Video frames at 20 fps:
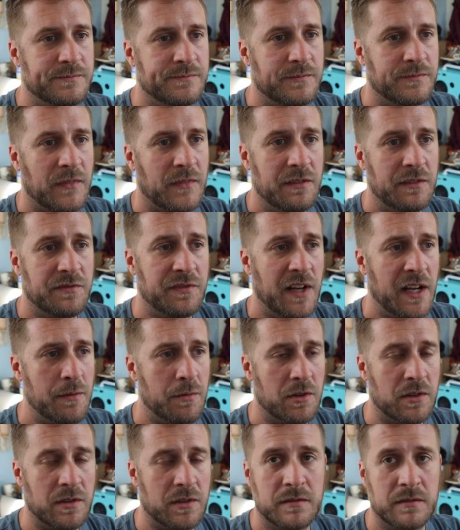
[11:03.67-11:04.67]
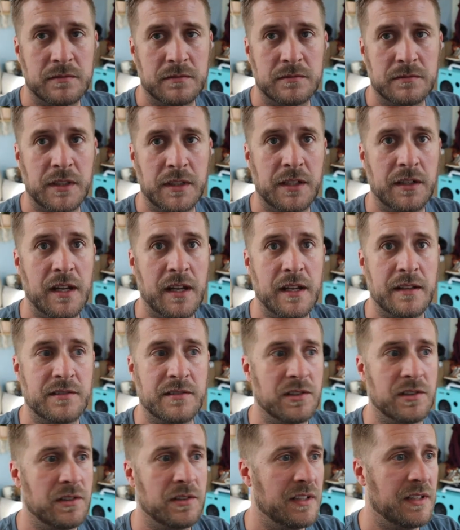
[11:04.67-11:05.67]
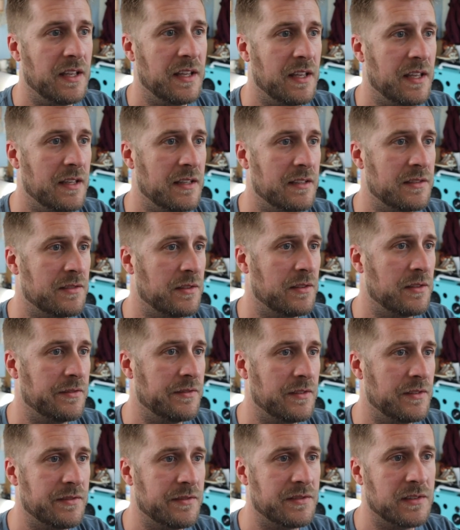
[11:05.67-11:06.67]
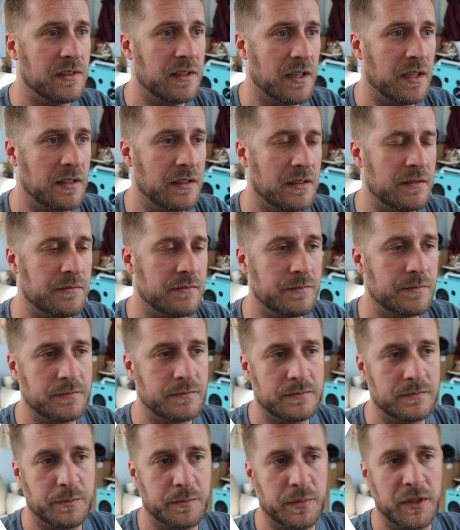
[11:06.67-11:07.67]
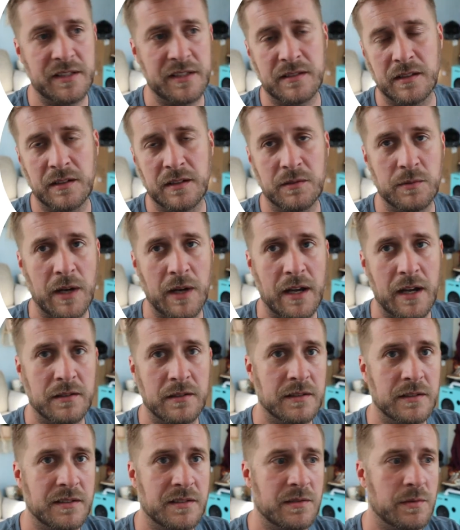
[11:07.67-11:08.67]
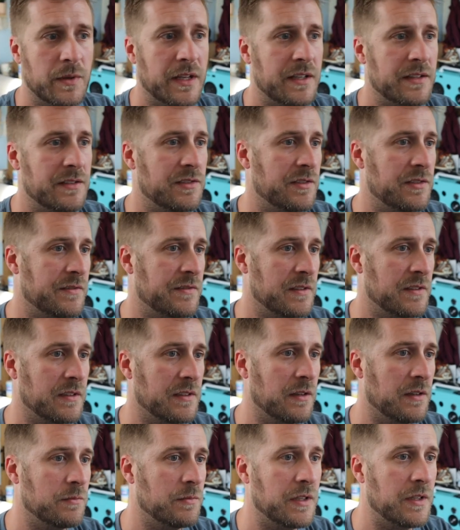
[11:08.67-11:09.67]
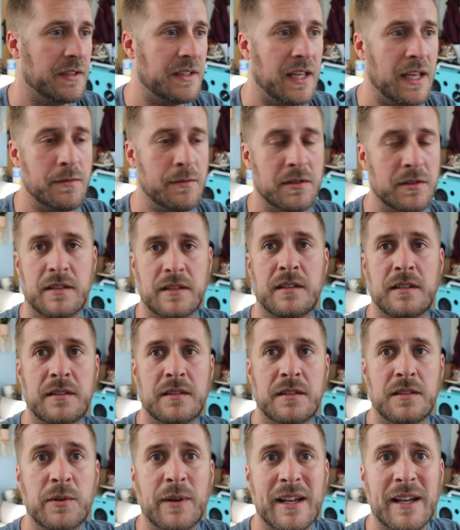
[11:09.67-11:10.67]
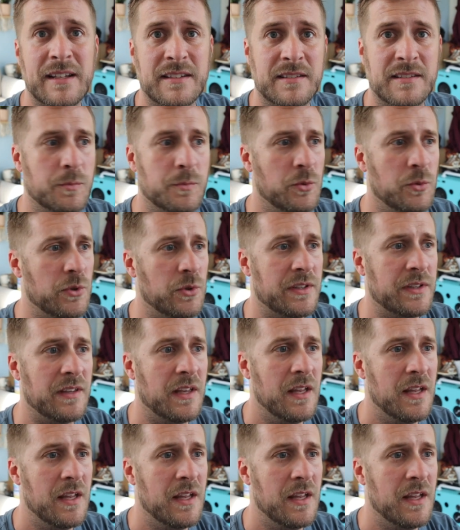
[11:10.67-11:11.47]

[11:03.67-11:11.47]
fiber internet installed today, so I've still got to place the new router and switch. I've still got to run cable to the new access points.